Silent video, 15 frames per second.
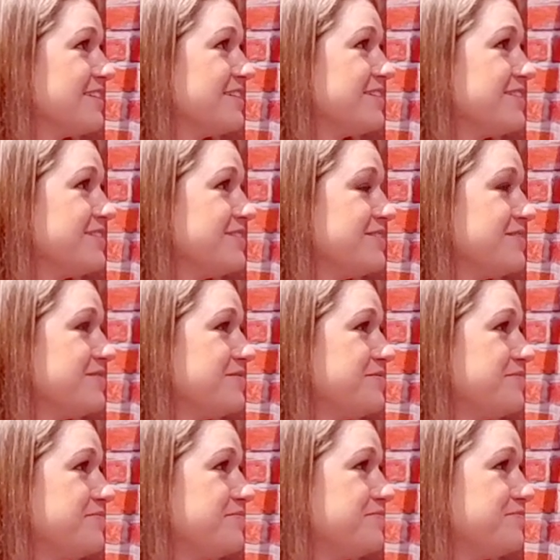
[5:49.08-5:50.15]

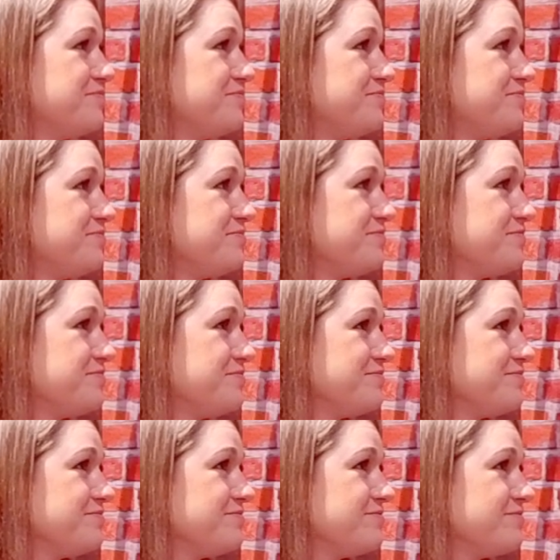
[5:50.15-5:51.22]

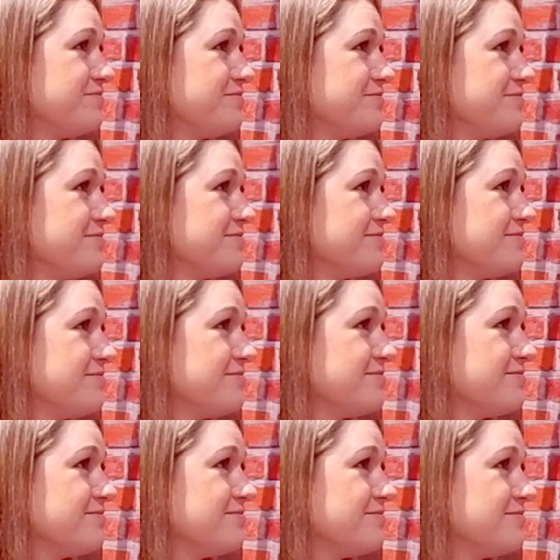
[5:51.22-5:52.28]

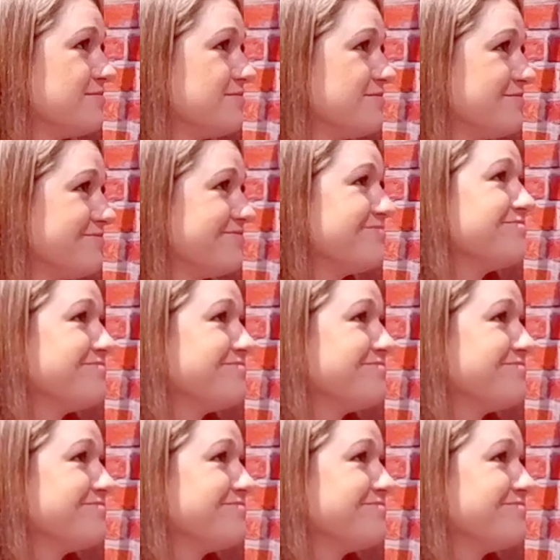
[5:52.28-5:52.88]
(silent)